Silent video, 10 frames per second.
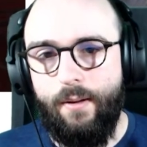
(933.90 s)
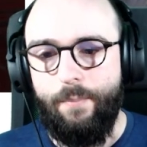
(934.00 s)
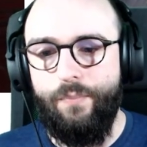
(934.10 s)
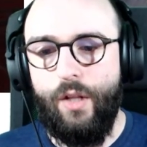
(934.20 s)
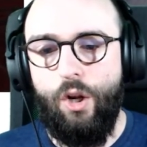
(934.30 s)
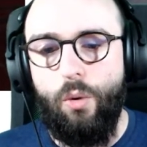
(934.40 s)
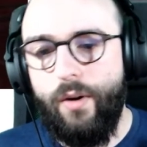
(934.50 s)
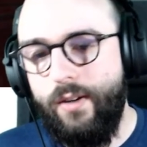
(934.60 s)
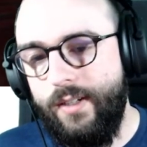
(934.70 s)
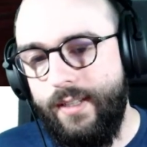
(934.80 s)

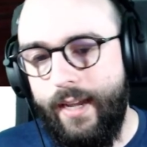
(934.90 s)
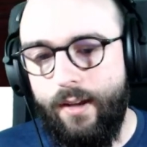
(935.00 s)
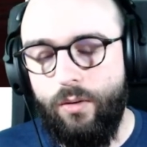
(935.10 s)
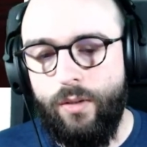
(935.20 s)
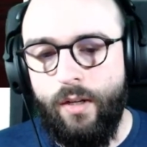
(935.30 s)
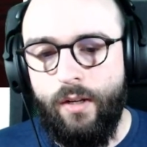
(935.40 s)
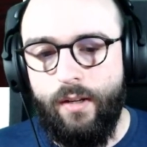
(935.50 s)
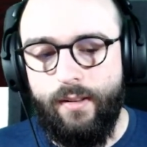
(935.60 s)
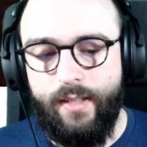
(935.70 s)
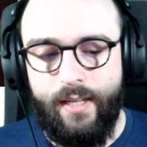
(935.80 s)
lowering down
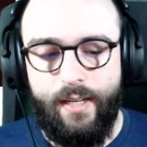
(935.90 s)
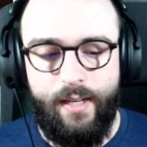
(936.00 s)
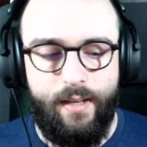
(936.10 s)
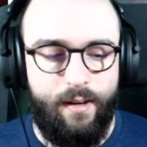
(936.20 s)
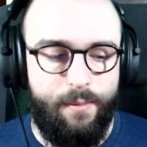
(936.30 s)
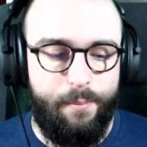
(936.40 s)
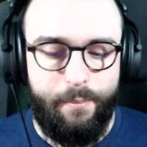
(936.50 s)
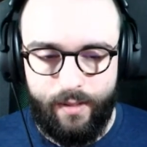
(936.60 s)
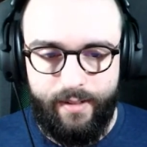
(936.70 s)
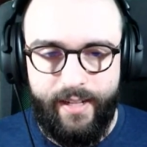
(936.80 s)
the
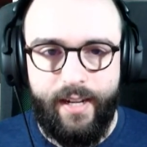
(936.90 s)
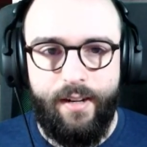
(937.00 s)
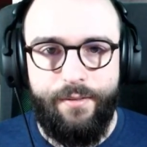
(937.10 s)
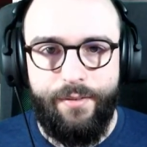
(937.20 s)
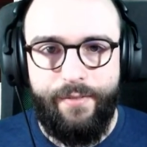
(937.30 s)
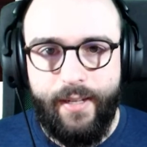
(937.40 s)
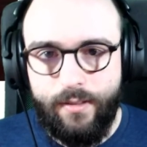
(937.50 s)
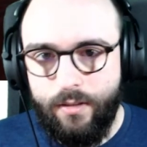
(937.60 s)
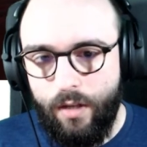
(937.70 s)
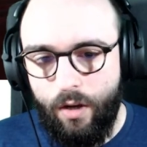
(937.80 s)
negative
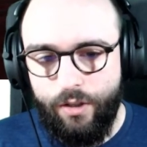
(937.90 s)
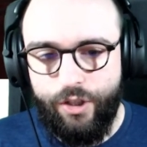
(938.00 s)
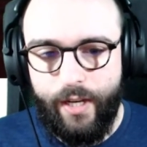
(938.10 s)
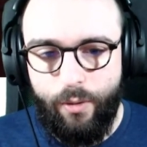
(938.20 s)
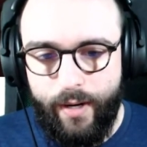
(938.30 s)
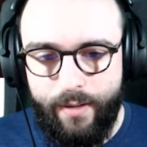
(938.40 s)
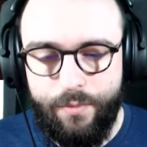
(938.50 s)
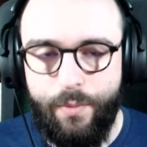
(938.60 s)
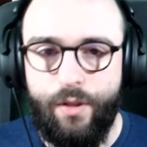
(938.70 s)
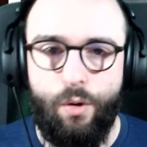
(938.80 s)
effects on shadow
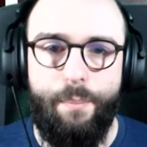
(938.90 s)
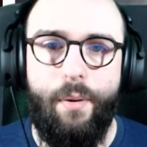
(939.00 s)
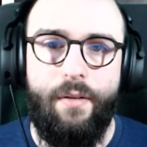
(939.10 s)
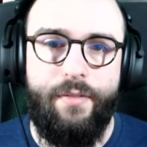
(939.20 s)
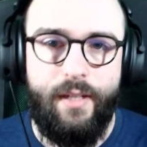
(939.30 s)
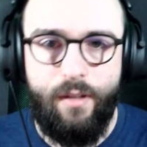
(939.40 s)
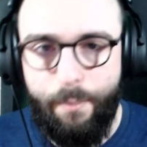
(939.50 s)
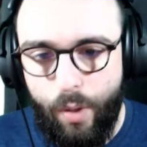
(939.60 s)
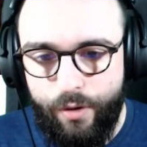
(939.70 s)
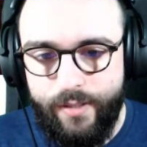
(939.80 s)
items, but they're buffing the
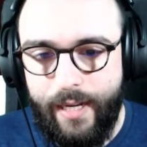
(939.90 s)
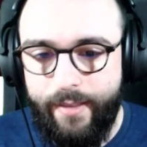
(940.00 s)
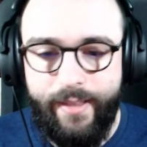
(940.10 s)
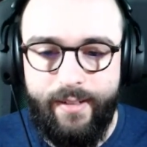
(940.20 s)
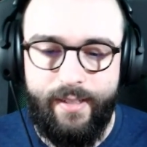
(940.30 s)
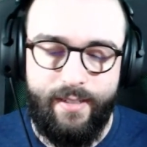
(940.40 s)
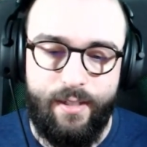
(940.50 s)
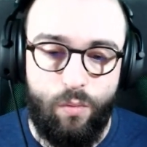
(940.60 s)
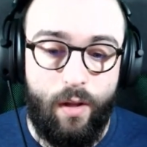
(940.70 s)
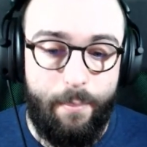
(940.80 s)
bonus. I think this
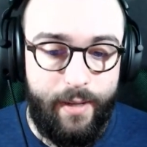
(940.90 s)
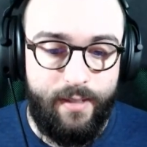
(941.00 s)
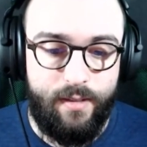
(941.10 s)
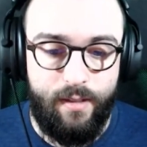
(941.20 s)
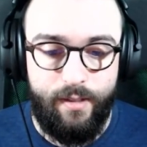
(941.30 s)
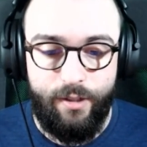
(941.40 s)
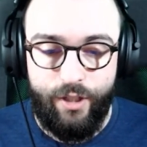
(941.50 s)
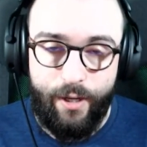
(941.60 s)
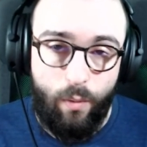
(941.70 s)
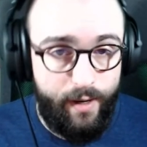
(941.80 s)
is what makes the
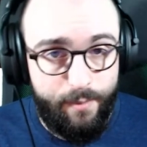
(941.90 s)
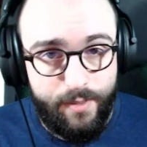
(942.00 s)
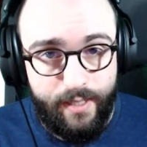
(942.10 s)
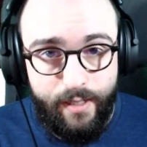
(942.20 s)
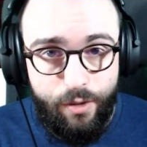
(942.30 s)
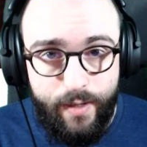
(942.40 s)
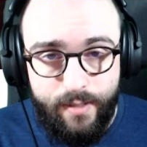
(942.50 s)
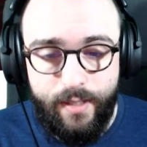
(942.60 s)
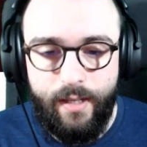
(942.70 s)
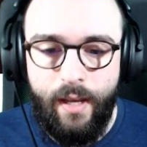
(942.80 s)
shadow items
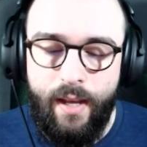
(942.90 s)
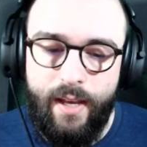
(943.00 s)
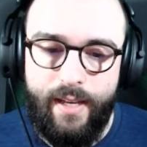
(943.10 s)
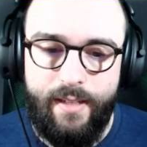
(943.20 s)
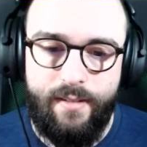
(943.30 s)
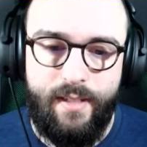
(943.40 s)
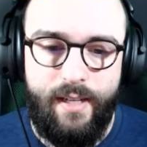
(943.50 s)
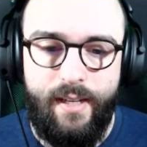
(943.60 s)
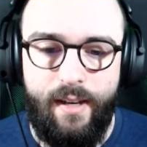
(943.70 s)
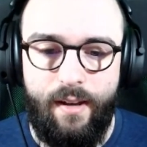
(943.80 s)
interesting, is
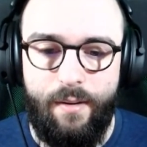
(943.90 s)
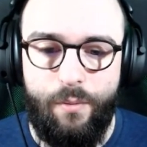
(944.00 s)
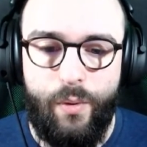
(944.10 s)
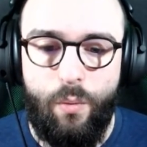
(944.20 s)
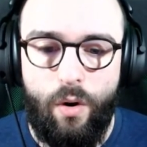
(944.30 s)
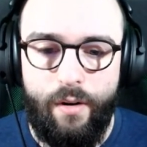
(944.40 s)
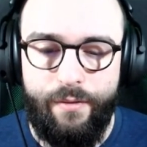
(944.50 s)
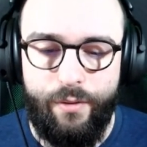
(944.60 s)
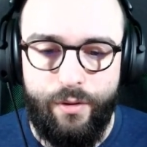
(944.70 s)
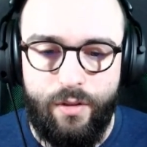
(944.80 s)
the reward
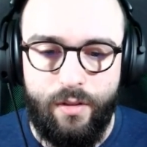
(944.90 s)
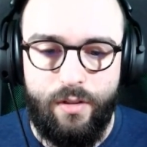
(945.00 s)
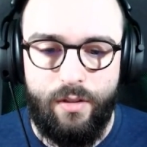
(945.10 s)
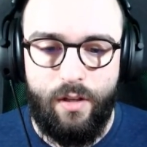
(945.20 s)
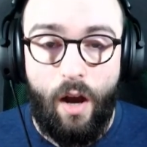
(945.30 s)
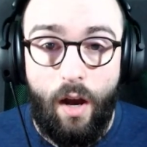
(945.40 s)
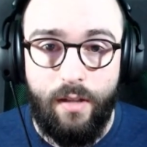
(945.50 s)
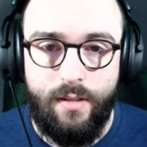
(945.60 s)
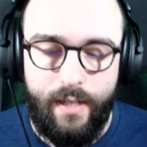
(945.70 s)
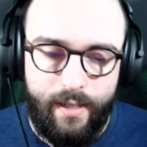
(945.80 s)
versus
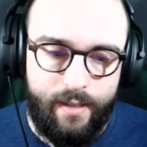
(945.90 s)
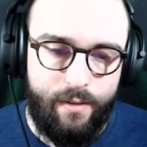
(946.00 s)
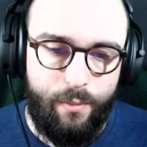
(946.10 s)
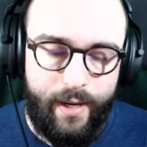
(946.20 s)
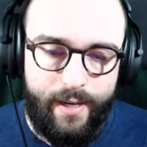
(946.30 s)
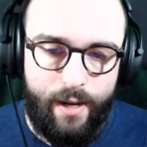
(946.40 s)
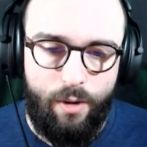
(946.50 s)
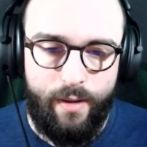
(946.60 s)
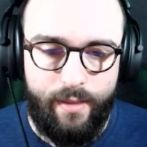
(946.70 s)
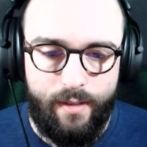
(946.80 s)
cost, and right
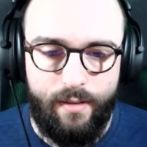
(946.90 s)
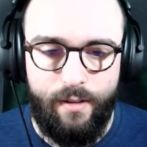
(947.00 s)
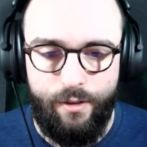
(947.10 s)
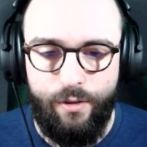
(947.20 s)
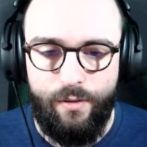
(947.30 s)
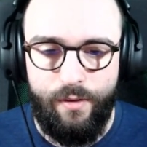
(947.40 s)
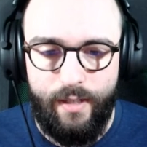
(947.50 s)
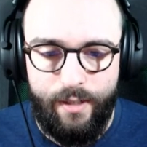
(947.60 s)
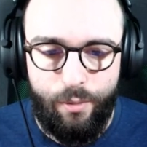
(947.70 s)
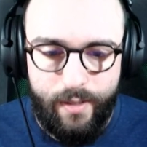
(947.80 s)
now I think
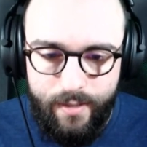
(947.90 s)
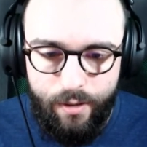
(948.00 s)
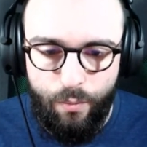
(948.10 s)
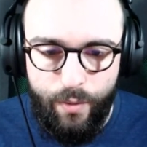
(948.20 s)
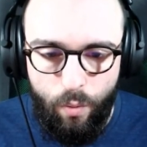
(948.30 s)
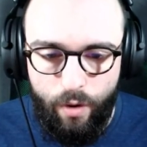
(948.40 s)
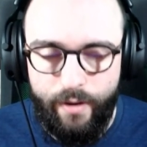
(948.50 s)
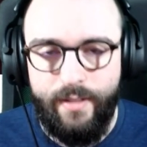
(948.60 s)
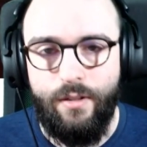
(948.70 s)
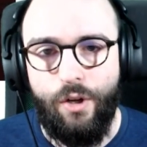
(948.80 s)
increasing the
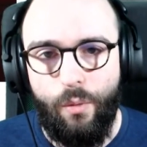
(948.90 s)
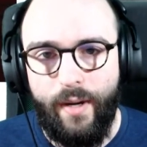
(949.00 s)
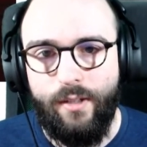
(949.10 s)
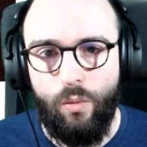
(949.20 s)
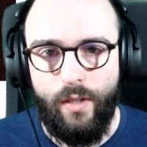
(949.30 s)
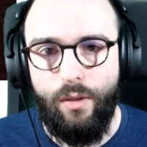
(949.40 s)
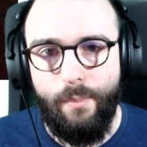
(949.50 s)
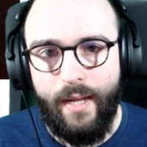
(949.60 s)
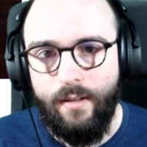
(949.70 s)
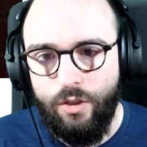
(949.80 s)
reward is the correct way to
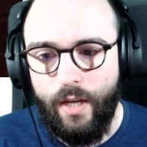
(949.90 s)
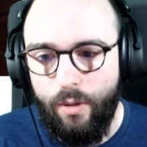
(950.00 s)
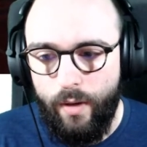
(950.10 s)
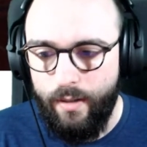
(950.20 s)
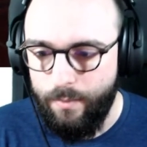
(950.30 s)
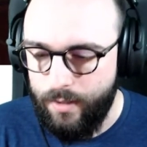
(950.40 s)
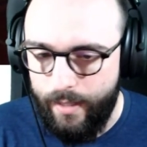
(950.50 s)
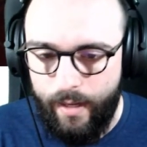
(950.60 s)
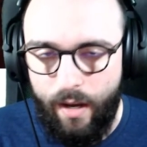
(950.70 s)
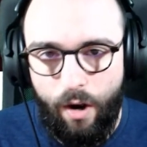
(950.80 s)
balance shadow items
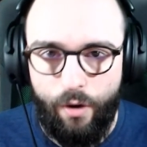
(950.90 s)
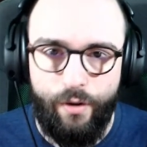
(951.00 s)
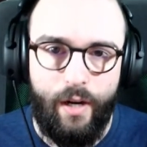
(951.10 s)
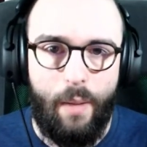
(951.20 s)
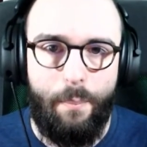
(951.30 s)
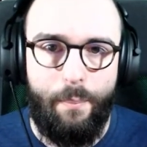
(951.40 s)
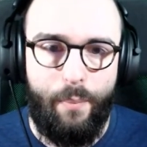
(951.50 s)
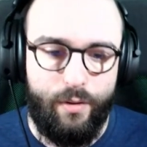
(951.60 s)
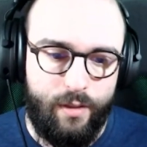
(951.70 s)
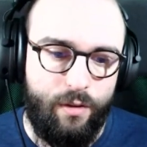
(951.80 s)
that are not
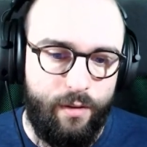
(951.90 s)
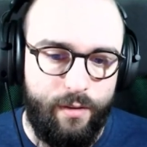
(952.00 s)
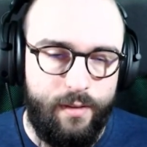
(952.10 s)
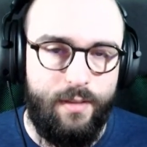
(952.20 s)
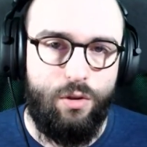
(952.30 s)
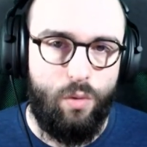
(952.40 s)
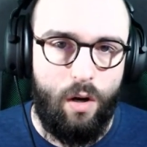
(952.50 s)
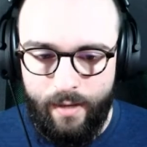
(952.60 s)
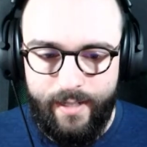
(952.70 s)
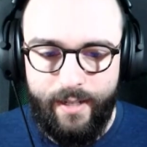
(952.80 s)
particularly
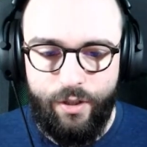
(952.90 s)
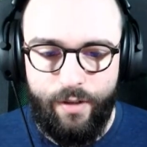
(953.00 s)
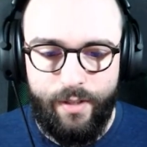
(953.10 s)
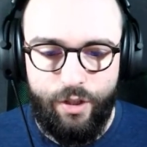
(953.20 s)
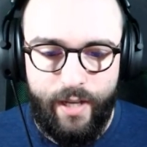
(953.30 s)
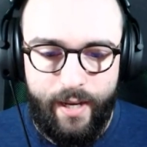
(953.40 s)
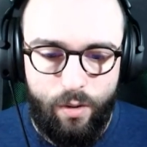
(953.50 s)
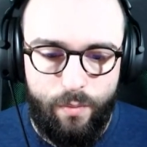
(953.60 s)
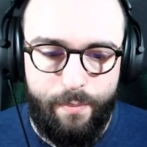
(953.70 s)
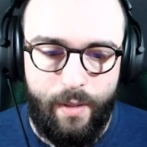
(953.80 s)
strong. Static Shiv and
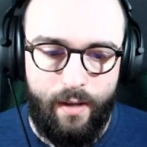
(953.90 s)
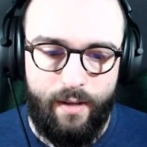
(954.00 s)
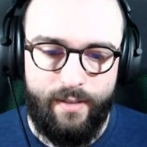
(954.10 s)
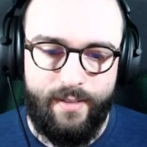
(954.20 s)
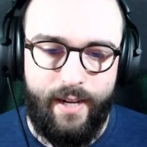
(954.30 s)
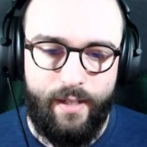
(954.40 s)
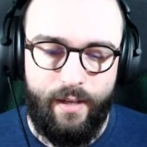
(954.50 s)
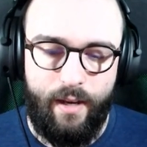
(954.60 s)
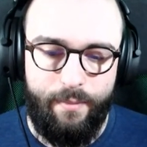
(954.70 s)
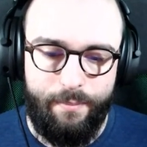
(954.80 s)
Shadow Static
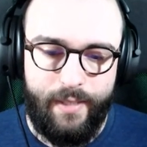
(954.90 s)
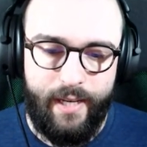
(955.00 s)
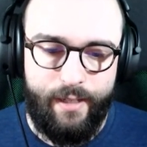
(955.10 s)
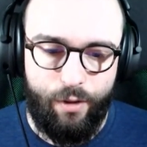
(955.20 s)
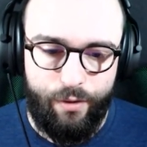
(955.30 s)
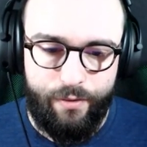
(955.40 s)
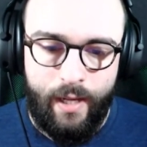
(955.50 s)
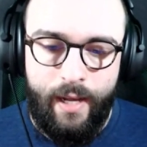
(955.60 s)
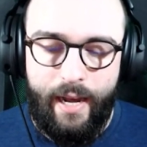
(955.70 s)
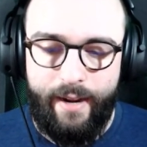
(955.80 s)
getting nerfed.
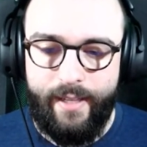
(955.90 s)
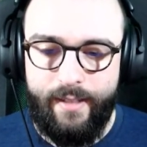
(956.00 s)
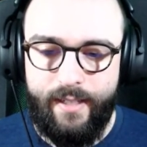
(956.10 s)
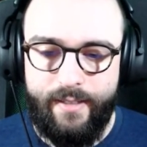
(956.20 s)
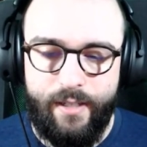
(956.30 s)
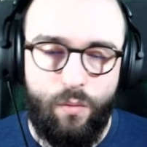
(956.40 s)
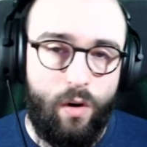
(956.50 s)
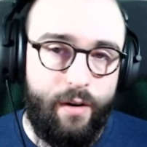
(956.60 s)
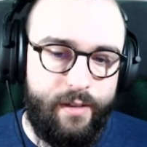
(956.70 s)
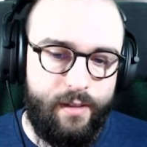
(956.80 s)
I think this is
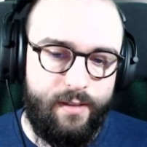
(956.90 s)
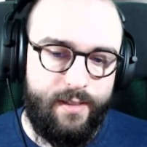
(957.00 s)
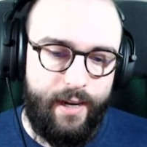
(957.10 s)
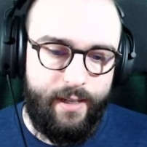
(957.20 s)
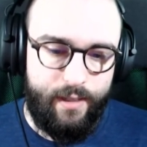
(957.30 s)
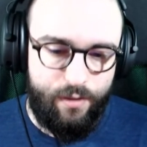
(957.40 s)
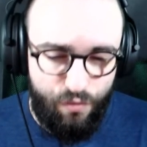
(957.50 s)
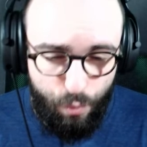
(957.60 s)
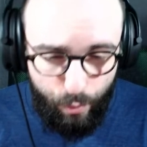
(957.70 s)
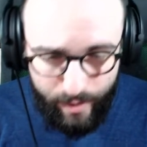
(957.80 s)
warranted. Static
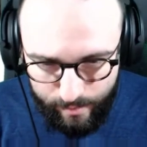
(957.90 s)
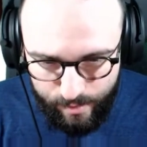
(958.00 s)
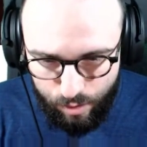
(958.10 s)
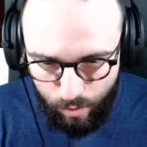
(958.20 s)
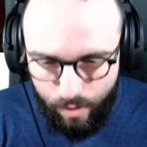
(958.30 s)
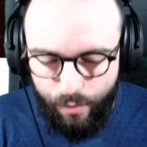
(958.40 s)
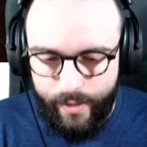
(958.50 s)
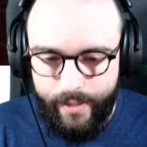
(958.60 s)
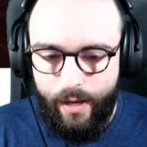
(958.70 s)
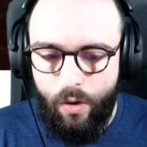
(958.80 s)
is really strong
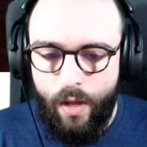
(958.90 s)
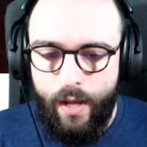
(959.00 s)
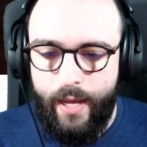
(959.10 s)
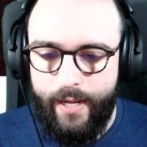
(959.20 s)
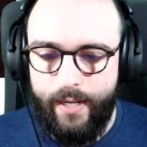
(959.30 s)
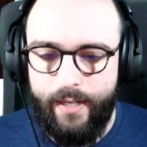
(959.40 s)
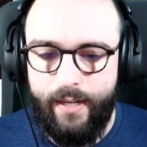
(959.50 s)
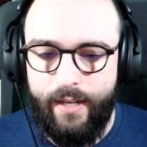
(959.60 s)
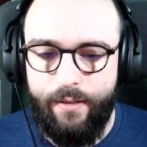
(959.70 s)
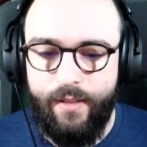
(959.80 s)
right now,
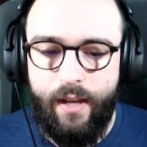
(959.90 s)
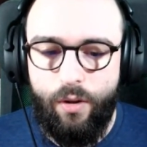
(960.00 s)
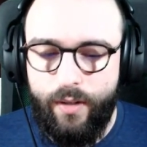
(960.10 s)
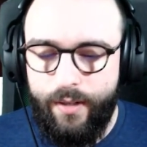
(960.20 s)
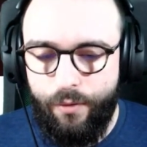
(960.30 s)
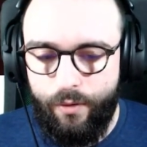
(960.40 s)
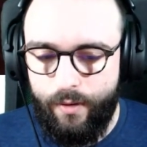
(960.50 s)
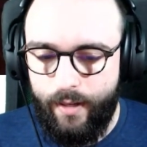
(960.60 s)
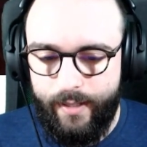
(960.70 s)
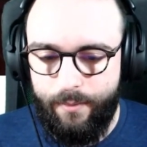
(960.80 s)
and not only for
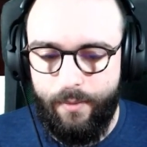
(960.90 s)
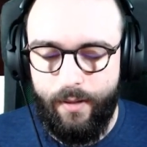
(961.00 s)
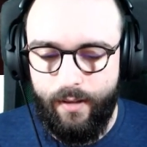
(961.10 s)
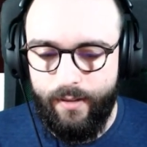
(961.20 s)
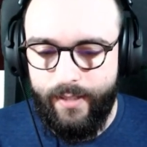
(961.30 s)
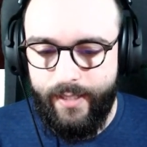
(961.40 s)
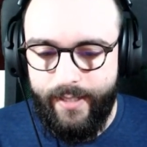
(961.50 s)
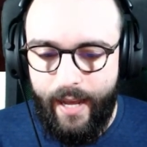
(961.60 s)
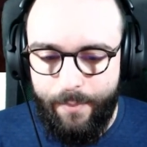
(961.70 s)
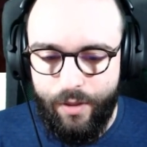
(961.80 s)
like the
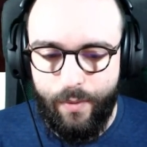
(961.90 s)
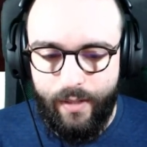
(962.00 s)
damage, but